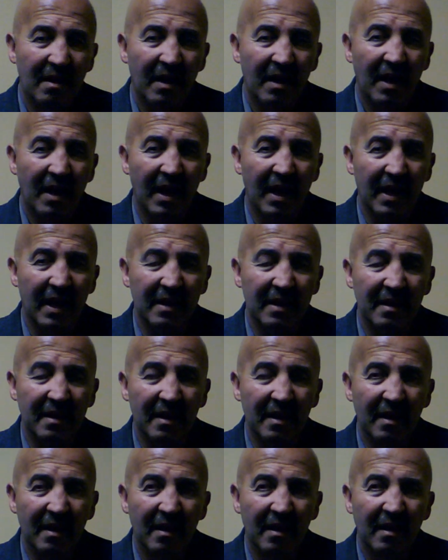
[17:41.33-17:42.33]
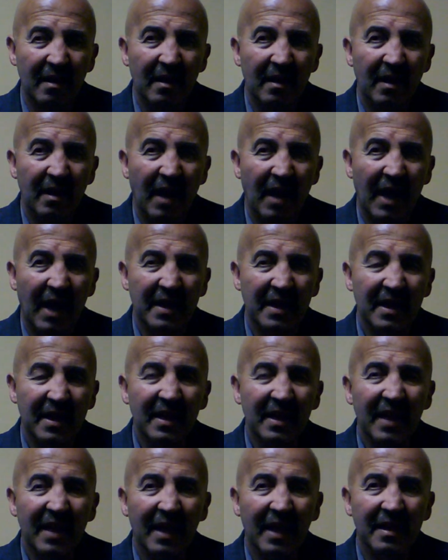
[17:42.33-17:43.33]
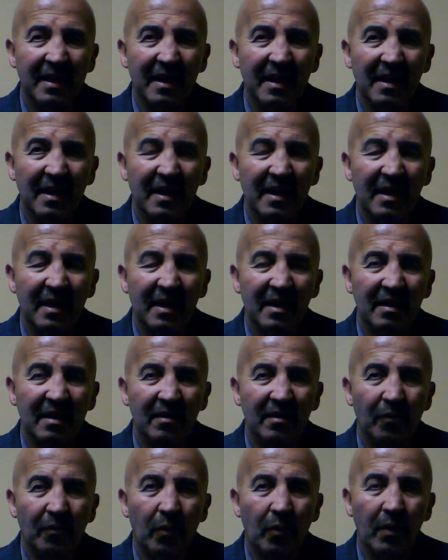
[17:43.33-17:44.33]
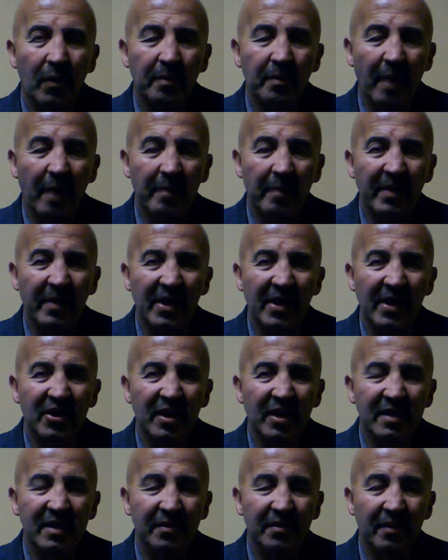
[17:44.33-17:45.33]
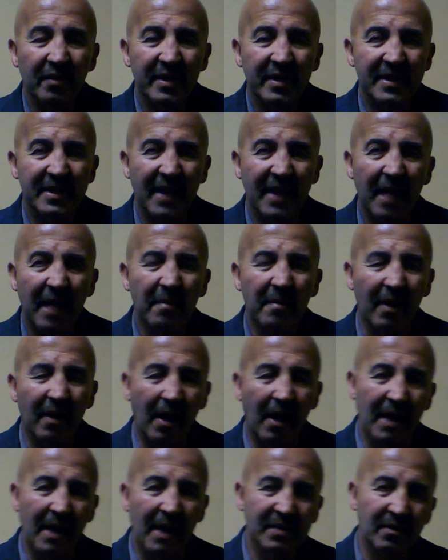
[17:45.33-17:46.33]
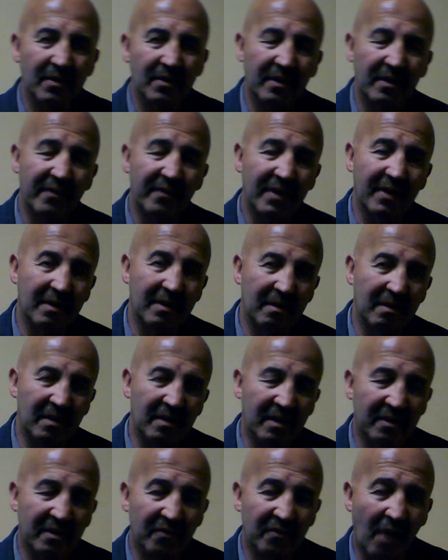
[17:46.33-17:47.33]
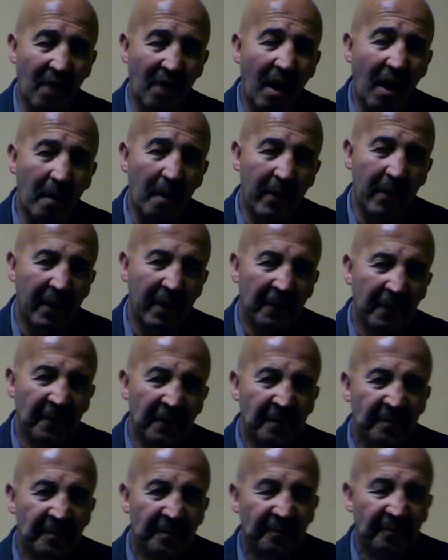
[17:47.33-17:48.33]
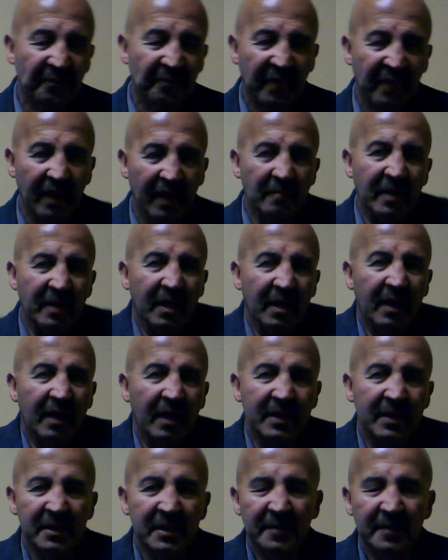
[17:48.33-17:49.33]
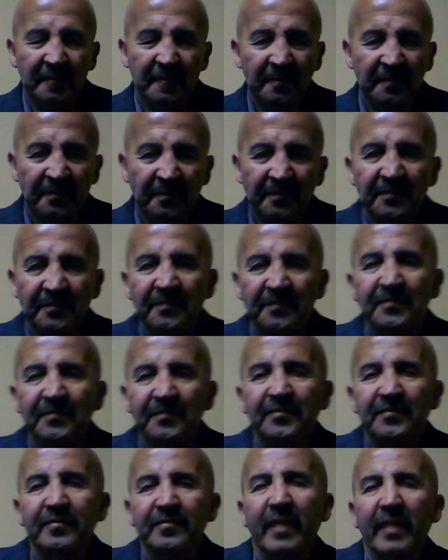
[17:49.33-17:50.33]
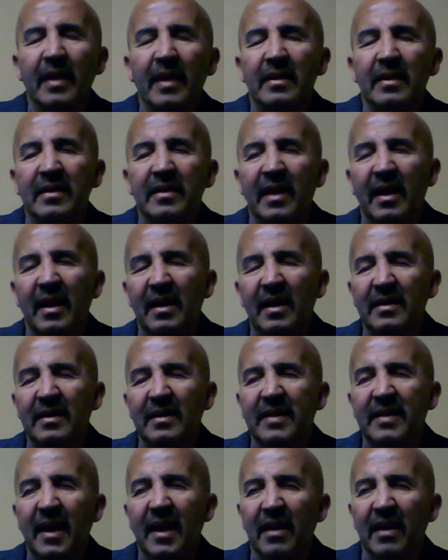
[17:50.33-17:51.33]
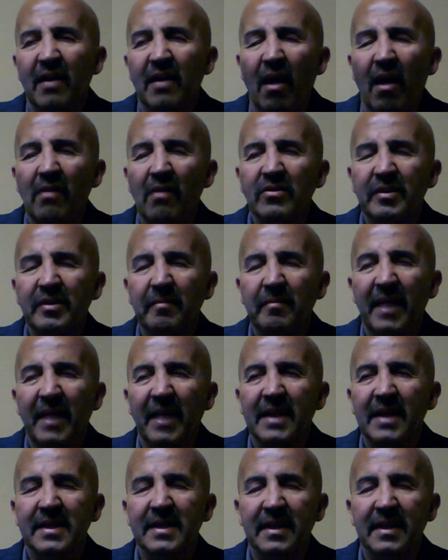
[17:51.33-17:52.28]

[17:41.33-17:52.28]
And I think that the world population is going to stabilize or even drop, because the technology makes